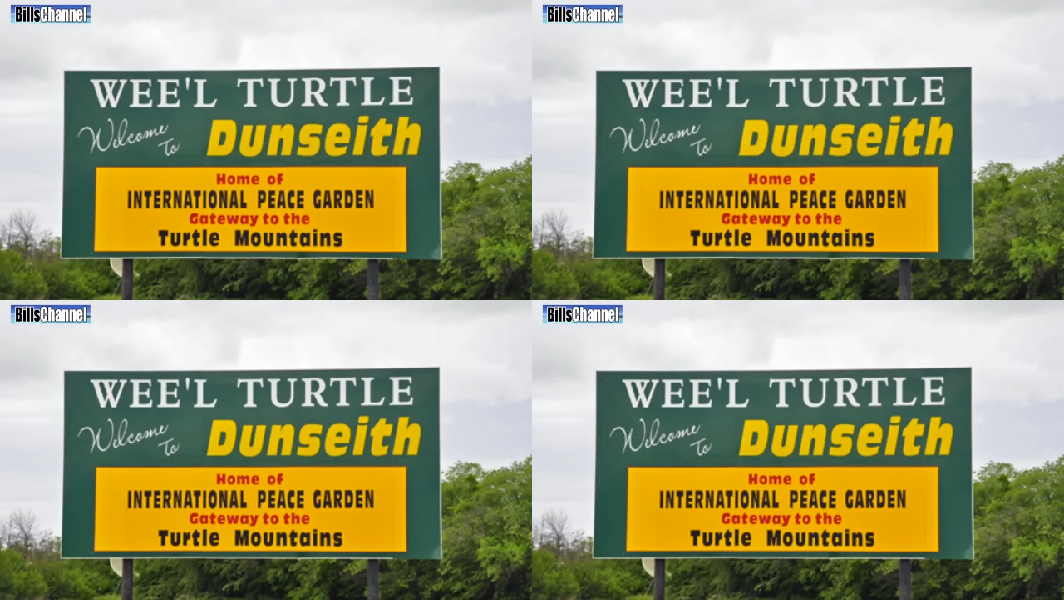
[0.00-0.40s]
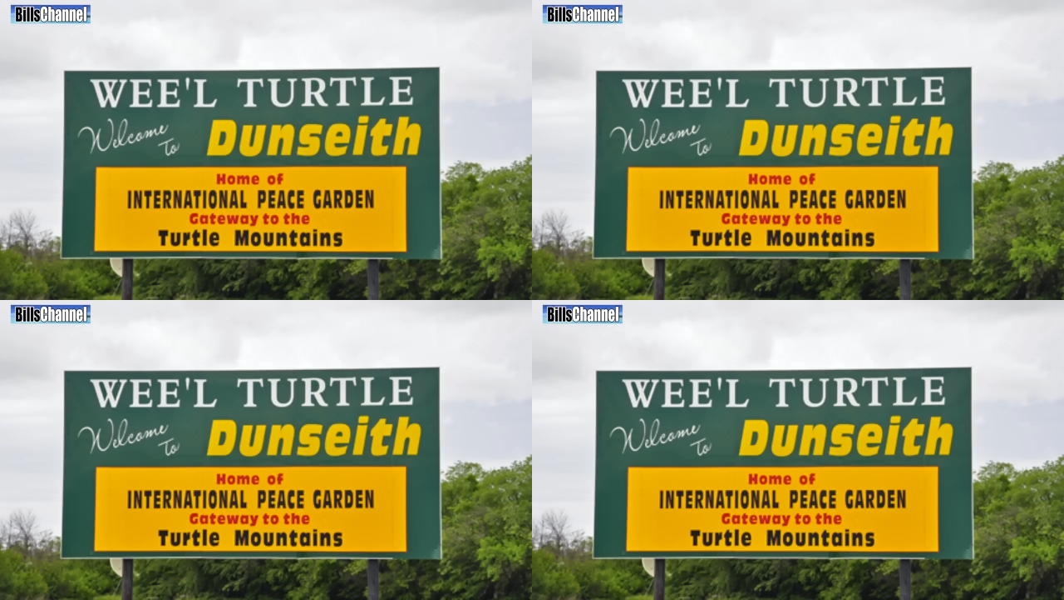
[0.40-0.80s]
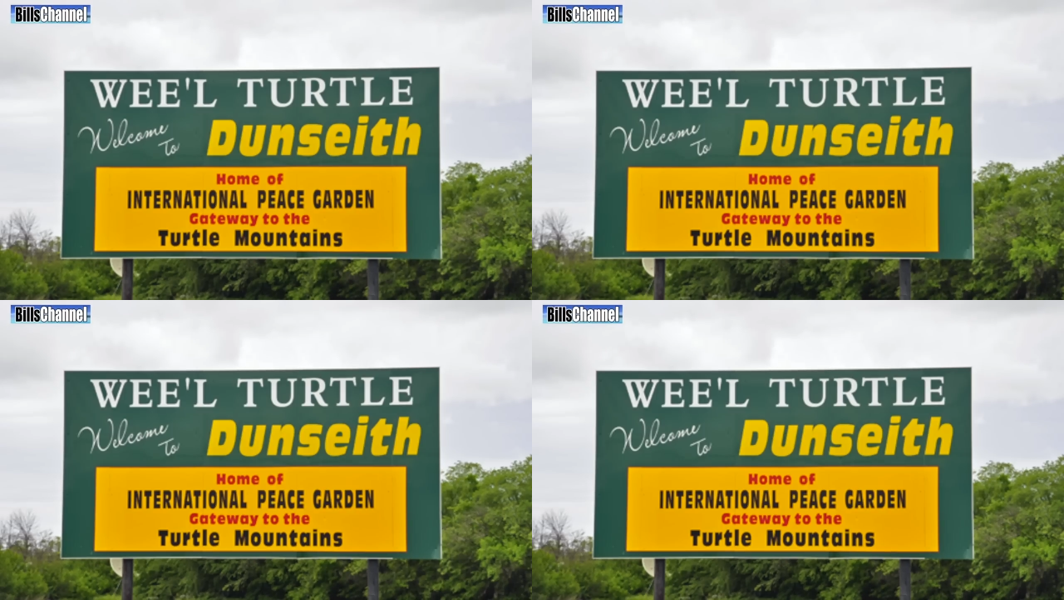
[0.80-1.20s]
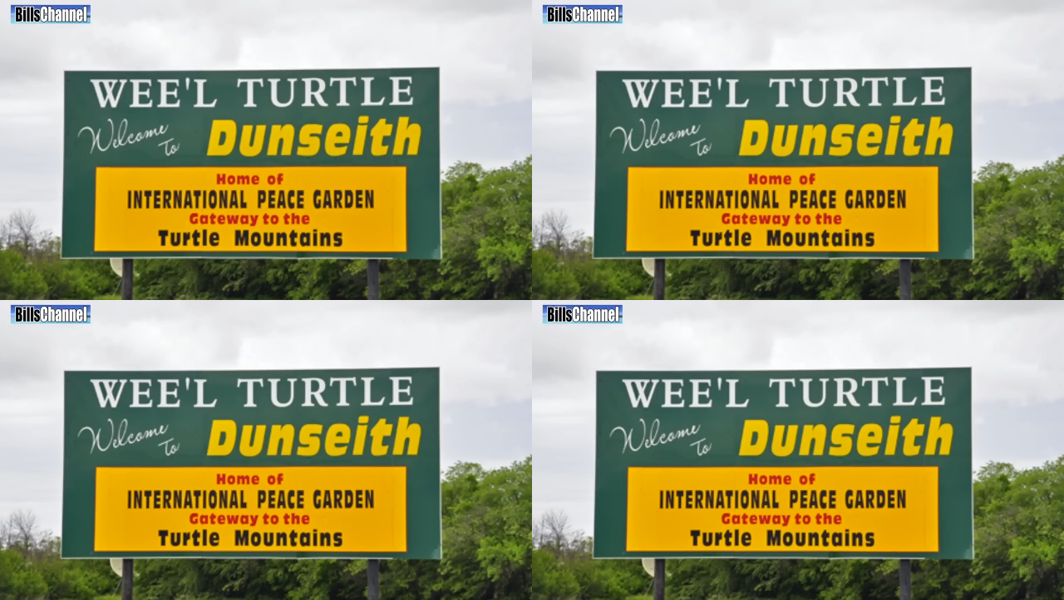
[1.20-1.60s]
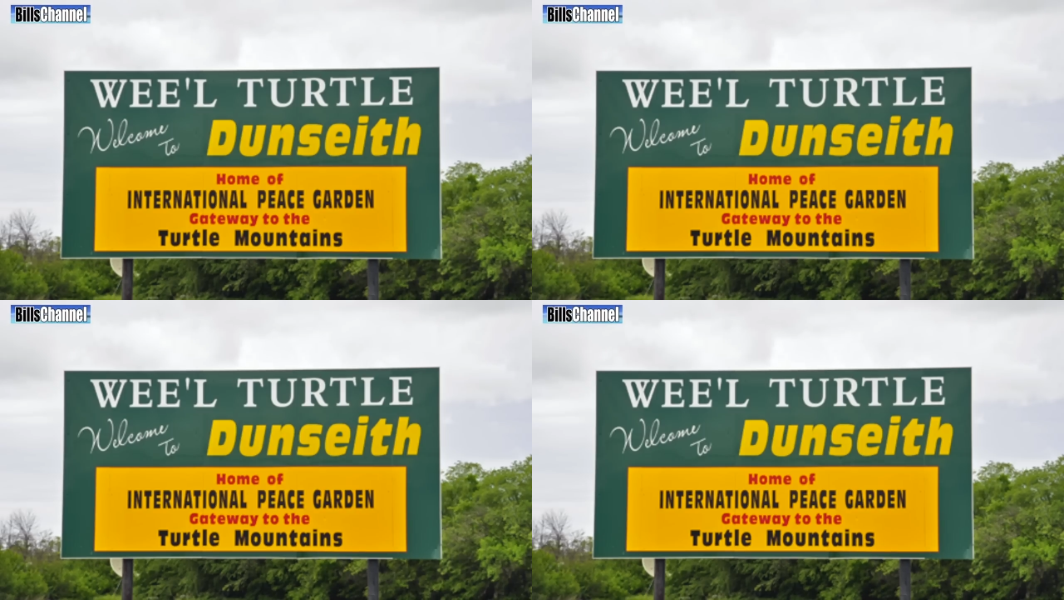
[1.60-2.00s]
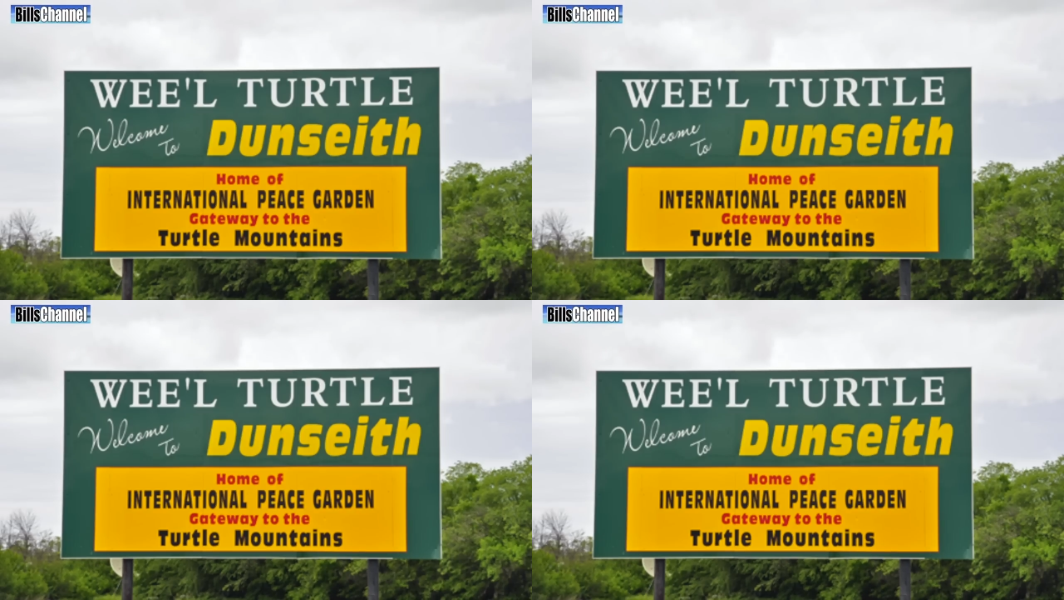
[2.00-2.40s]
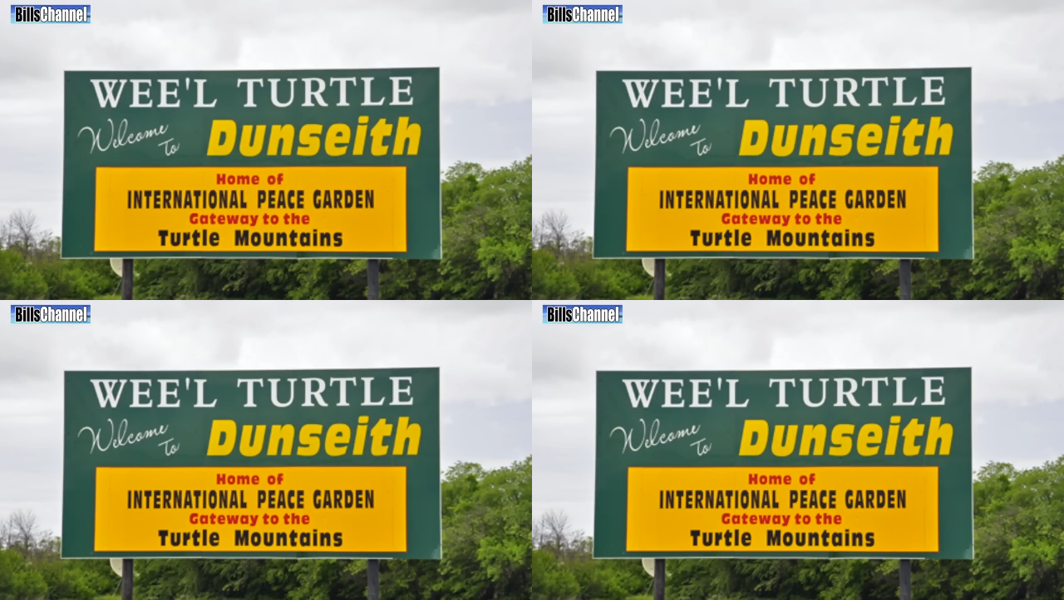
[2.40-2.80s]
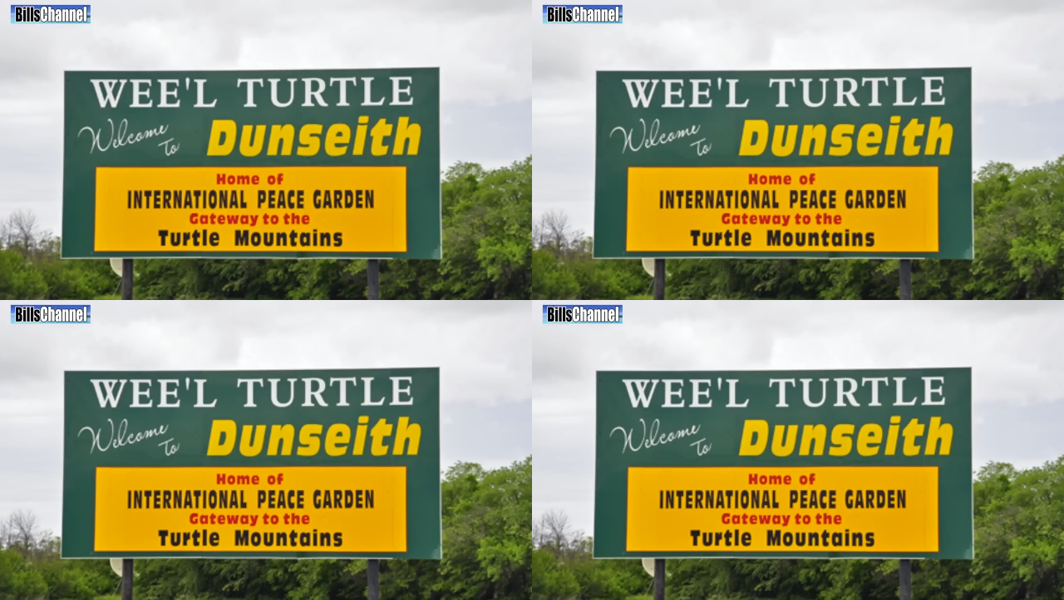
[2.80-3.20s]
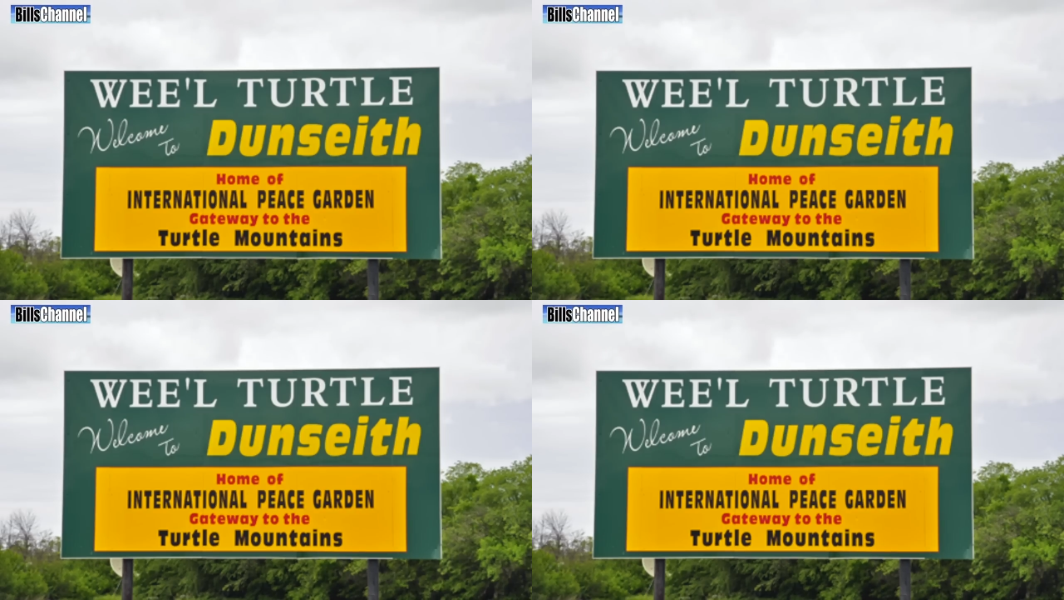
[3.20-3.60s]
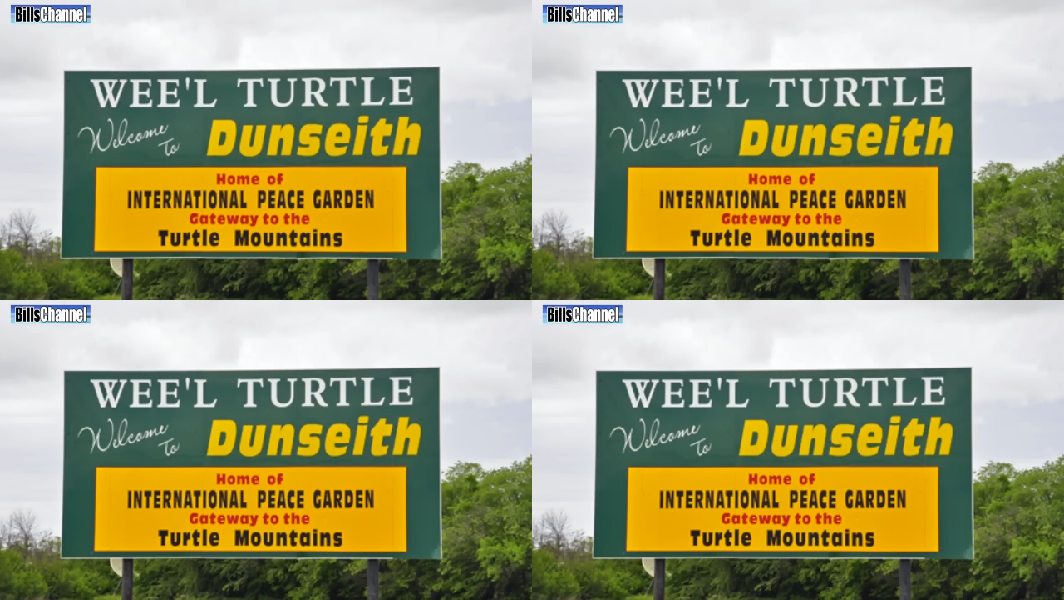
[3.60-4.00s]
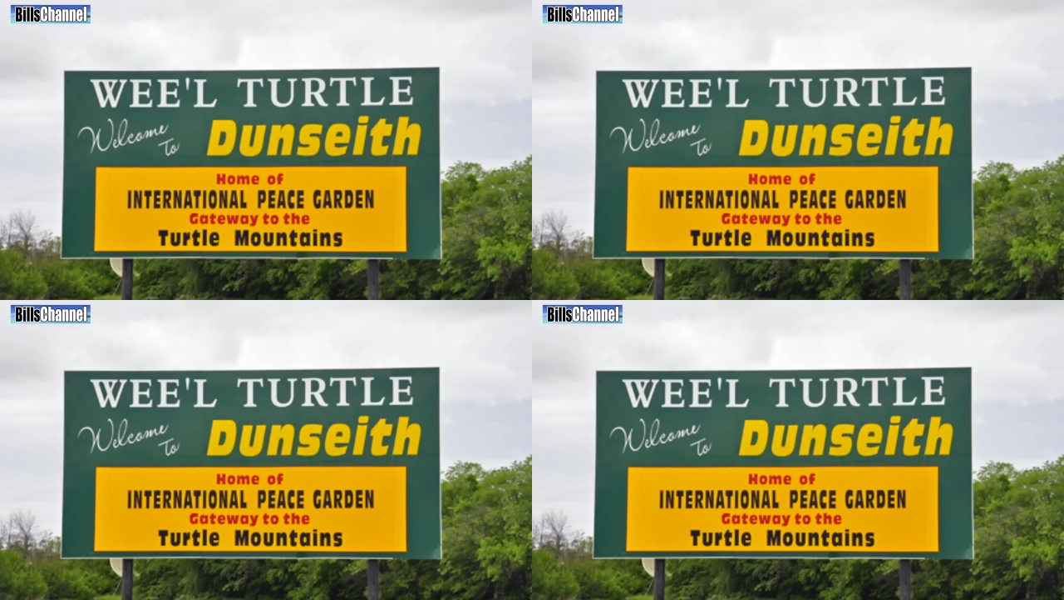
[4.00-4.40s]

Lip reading: Nobody's mouth can be seen.